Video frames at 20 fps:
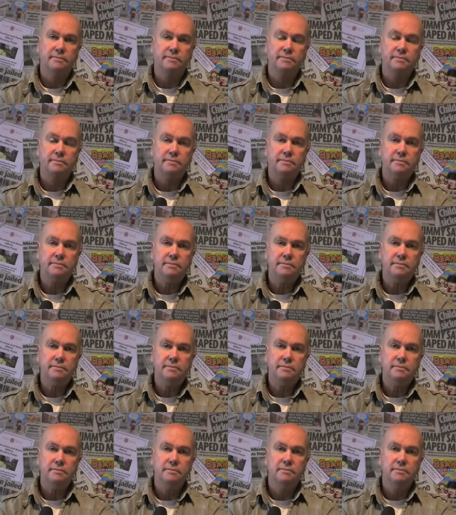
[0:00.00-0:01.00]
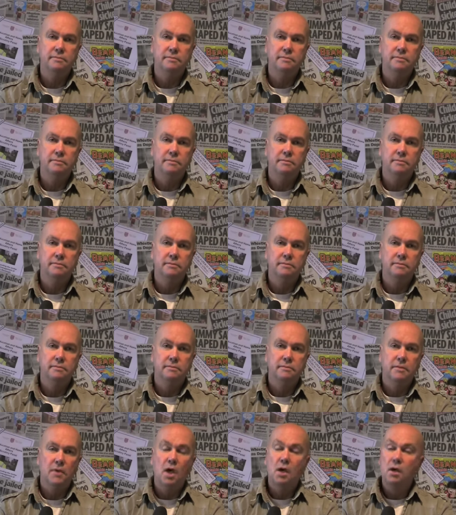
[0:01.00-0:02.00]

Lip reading: [no speech]